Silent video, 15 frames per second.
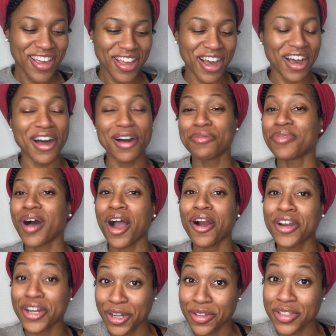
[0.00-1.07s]
um, I
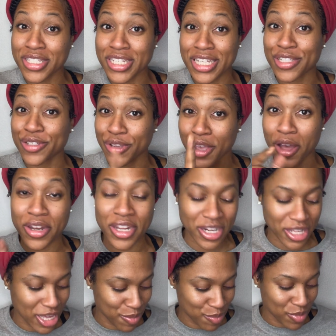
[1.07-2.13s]
already know the tea, so y'all need to
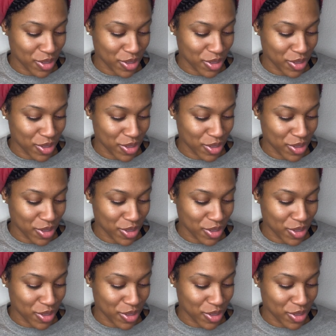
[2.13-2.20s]
keep,